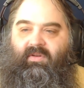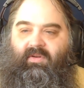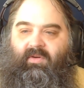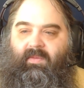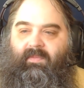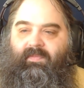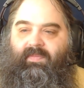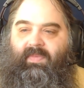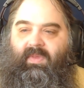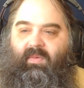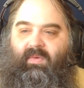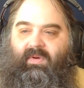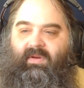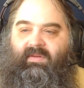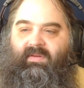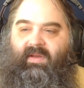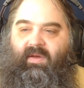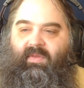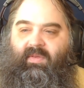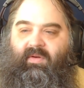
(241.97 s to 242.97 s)
Doom, which
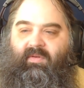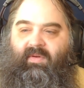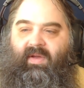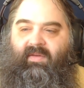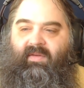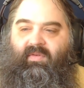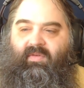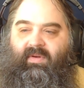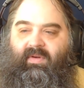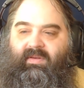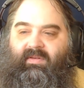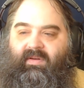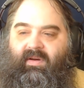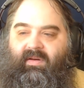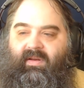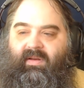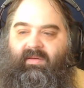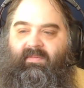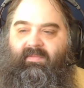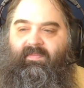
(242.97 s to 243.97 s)
is how their rivalry
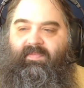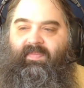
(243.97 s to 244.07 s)
started.